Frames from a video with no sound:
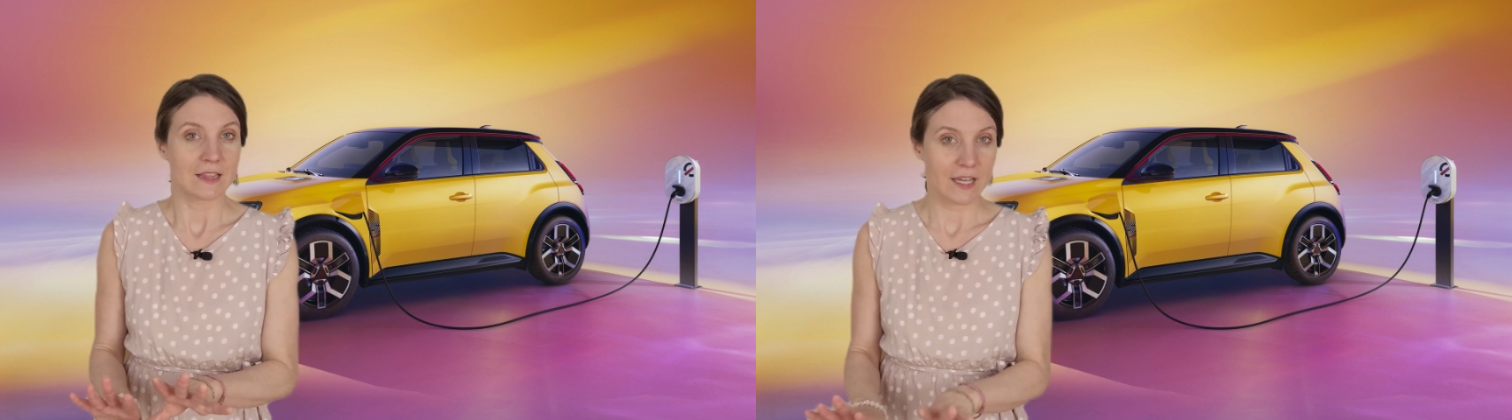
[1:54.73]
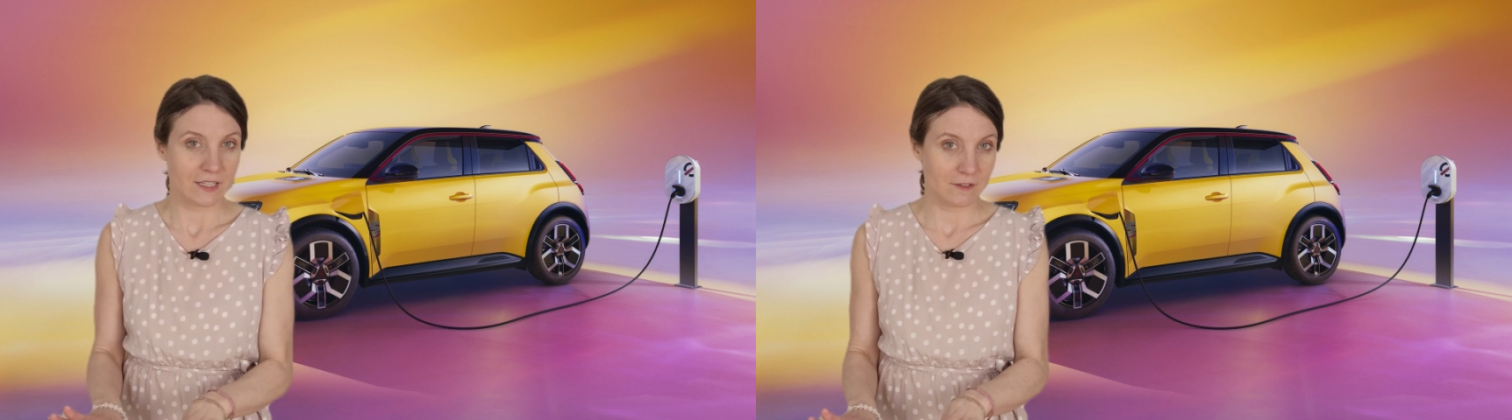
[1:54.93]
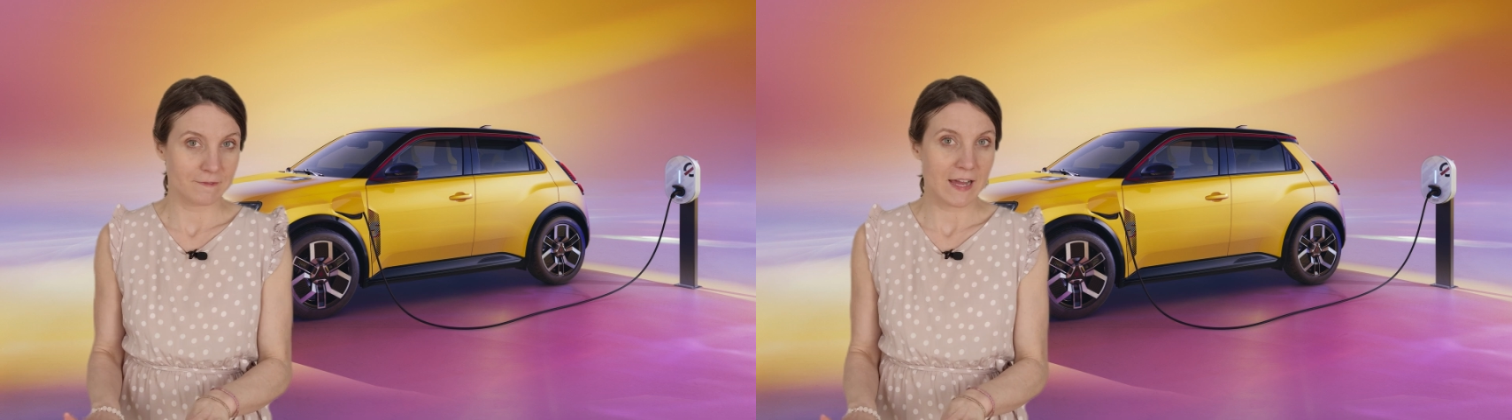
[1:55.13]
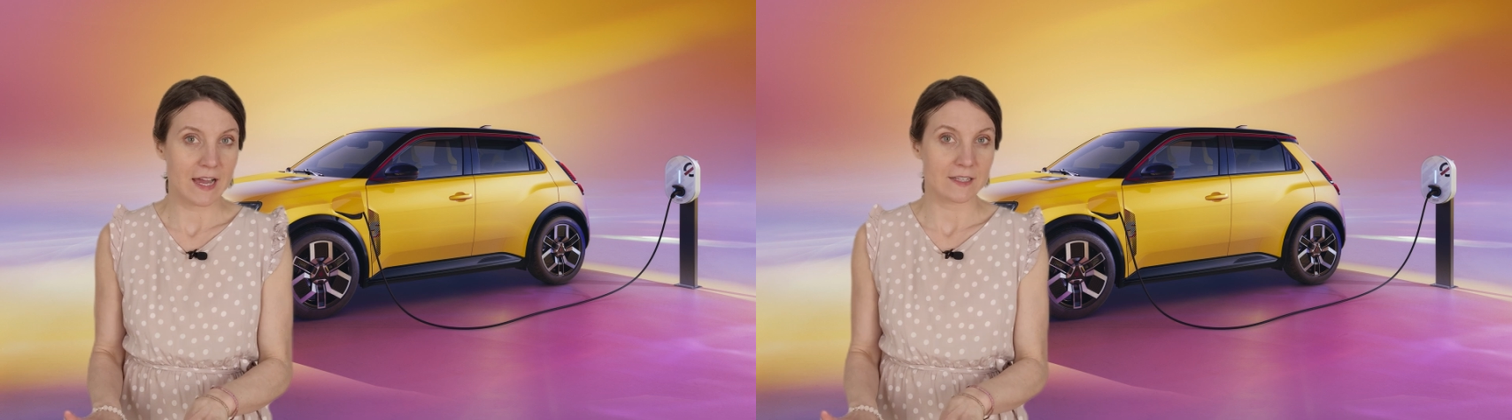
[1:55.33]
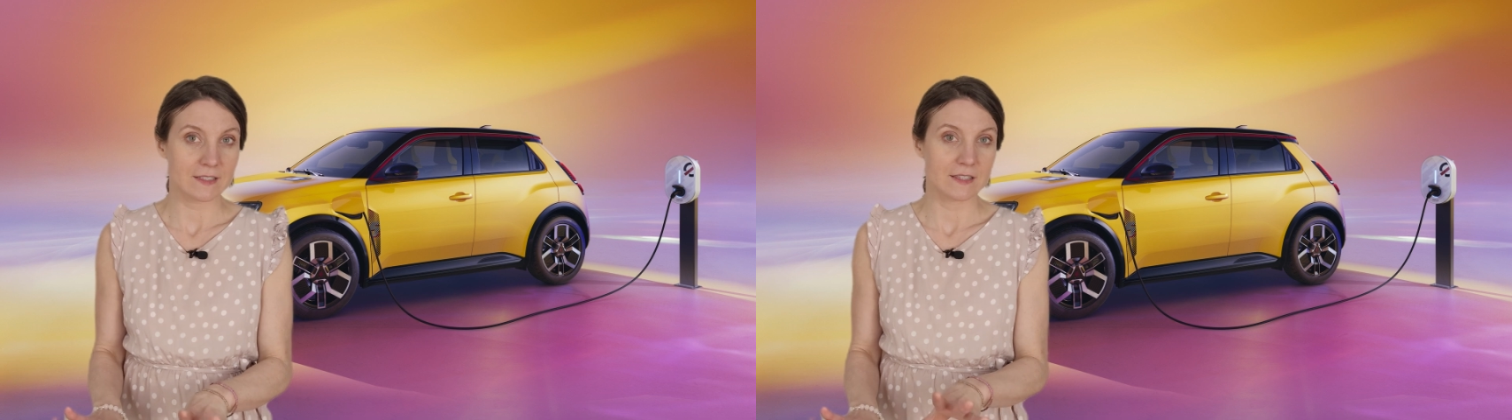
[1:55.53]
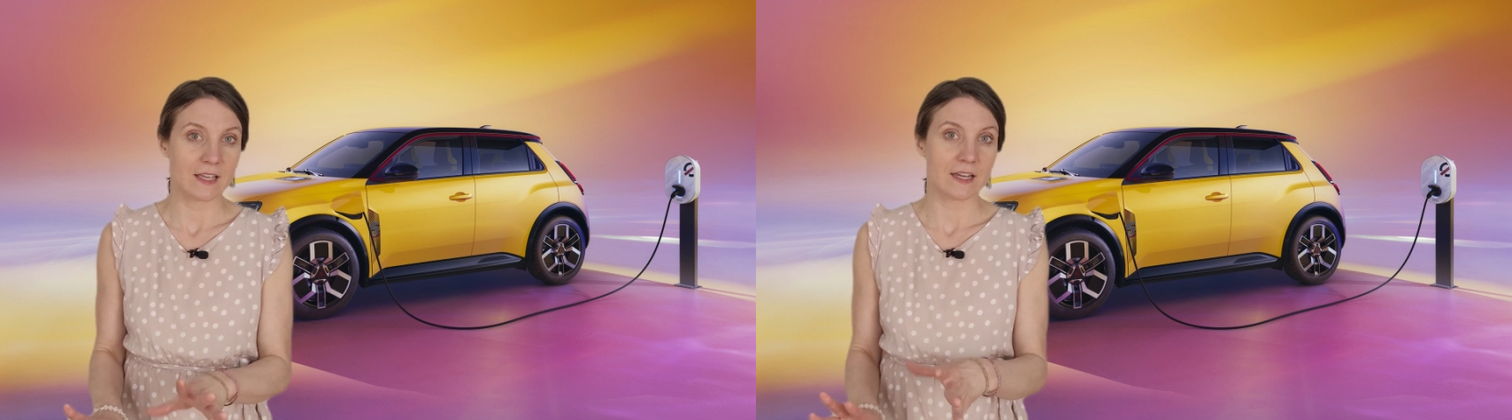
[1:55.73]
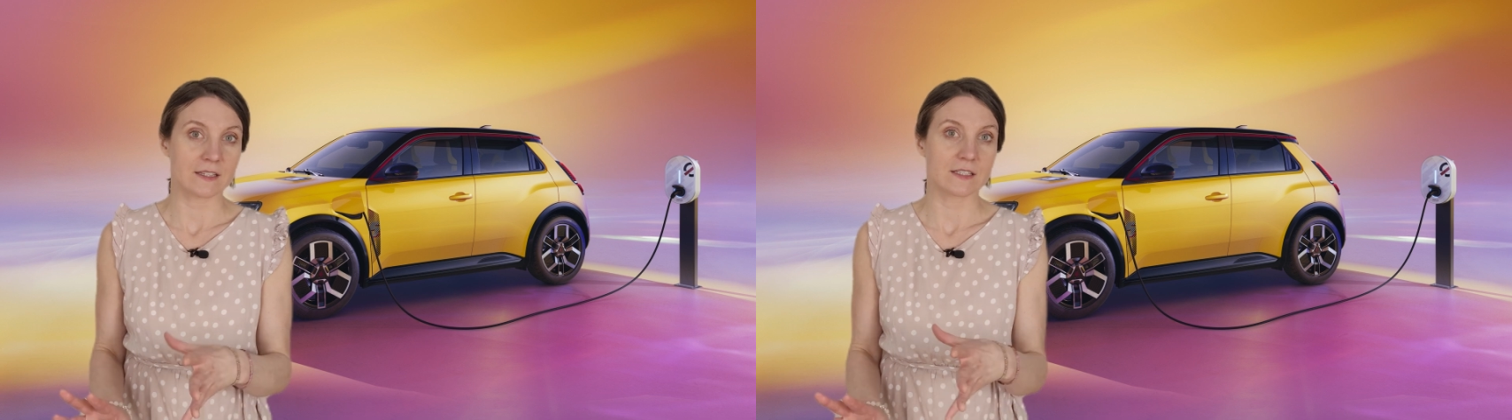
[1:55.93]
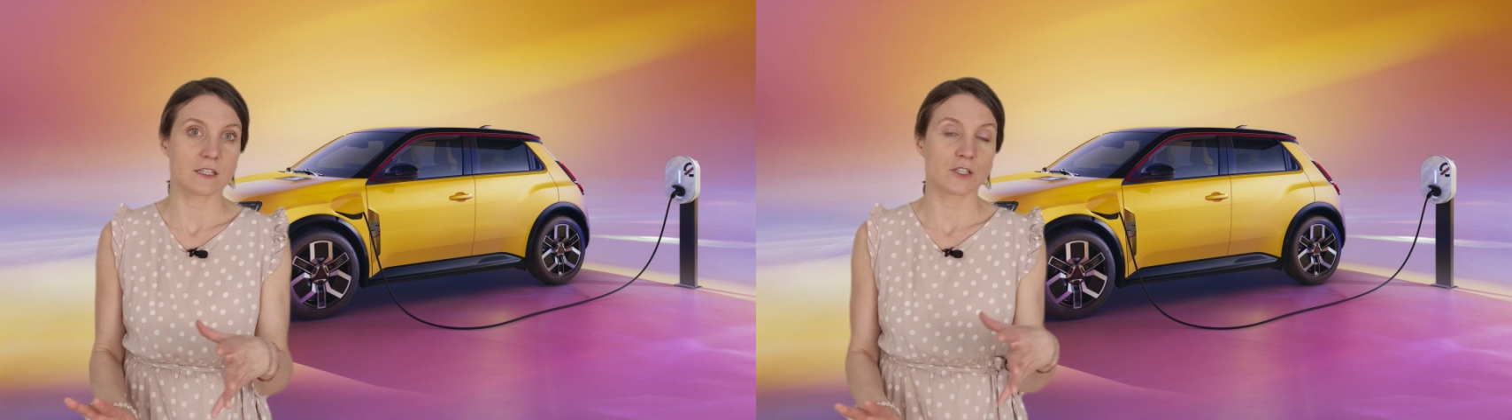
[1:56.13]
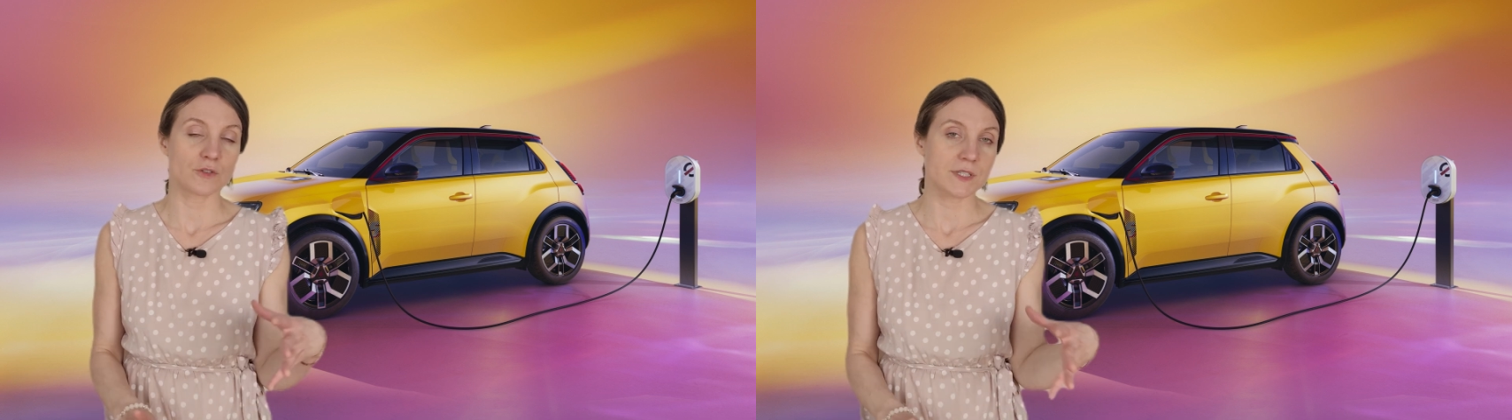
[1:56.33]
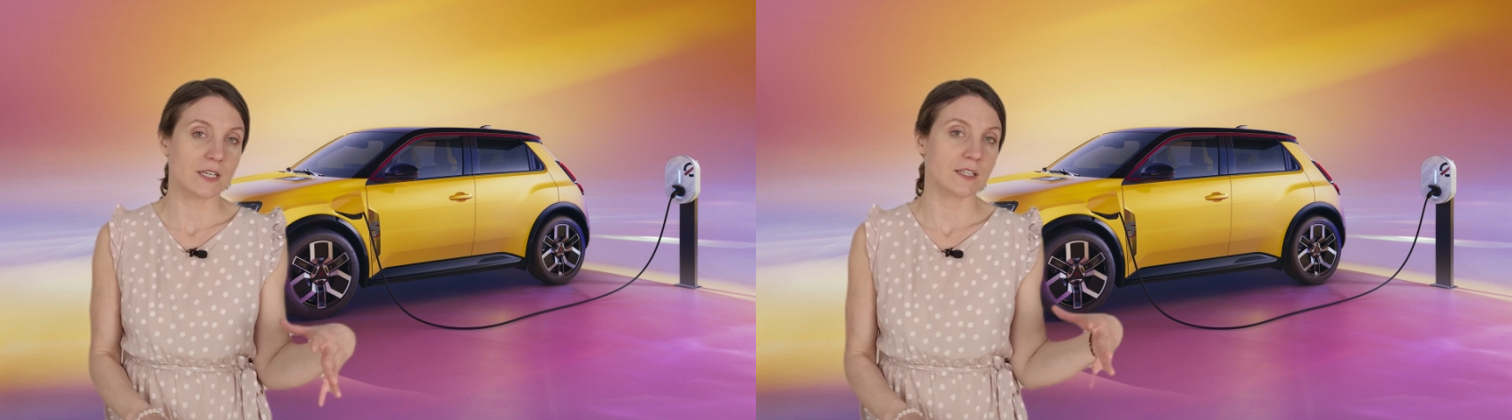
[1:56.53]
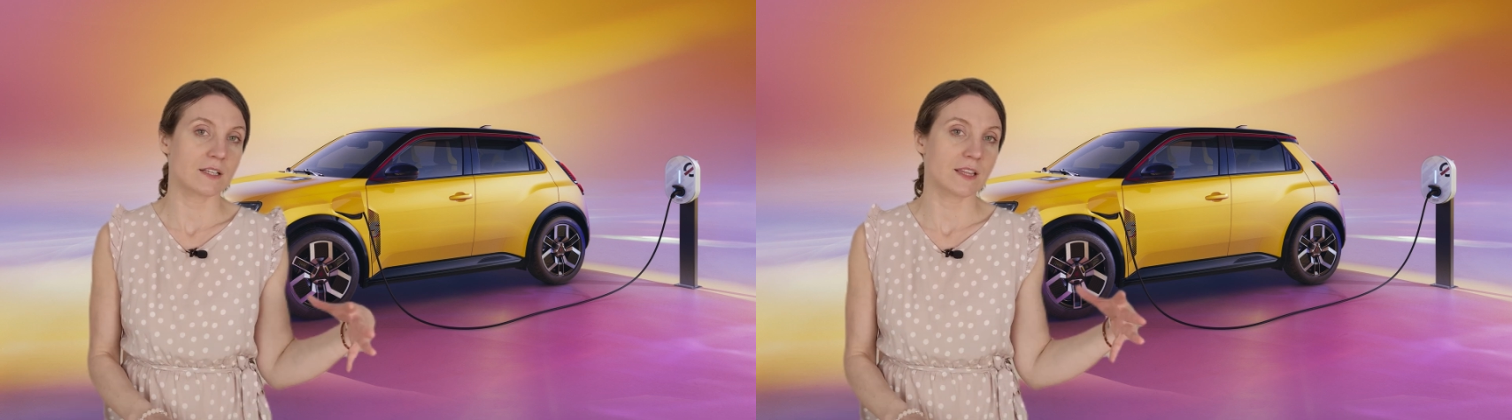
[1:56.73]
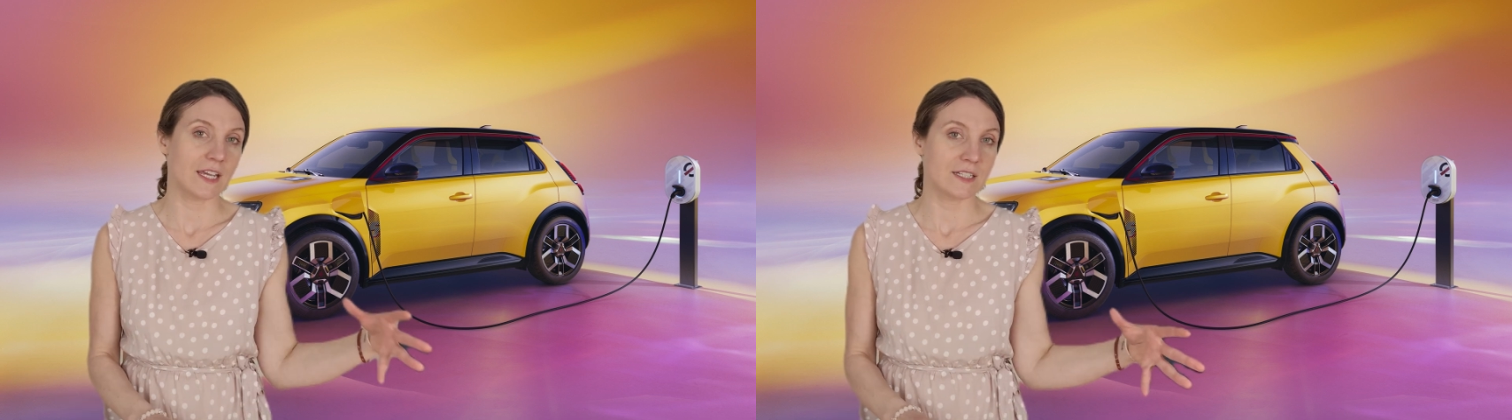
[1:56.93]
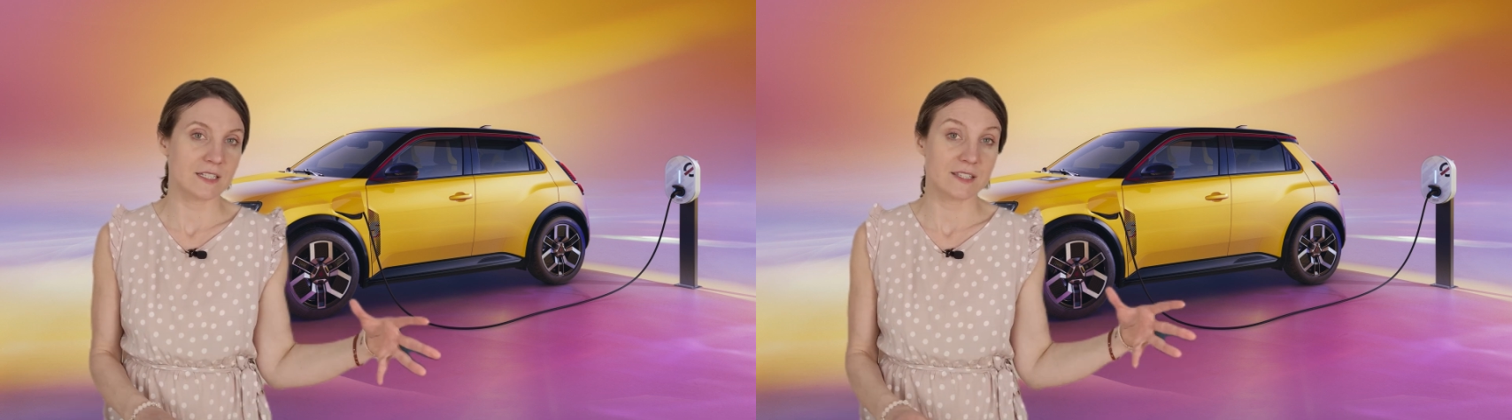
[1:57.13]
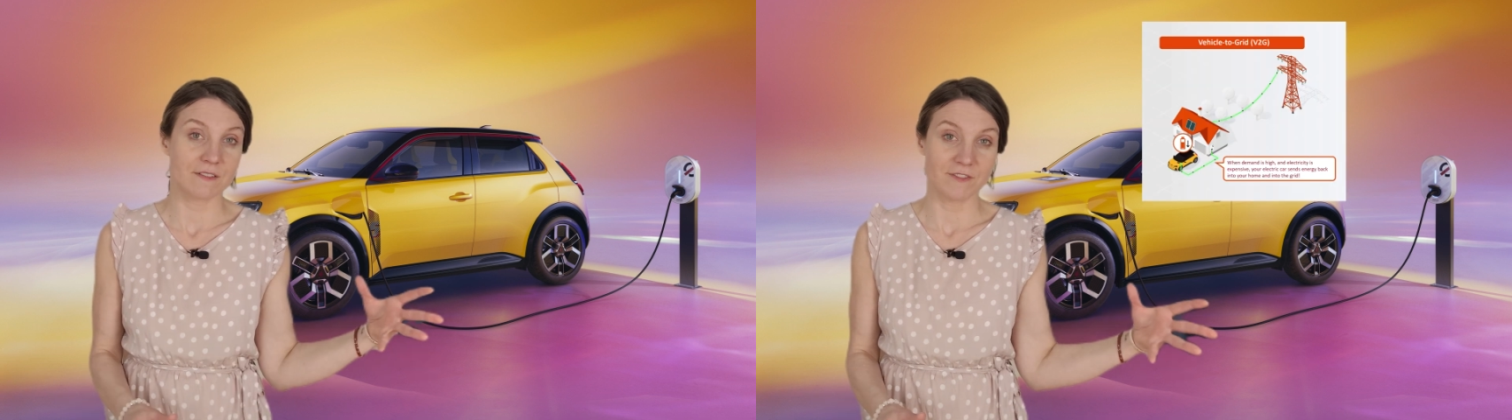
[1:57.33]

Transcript: Like the fact that using the latest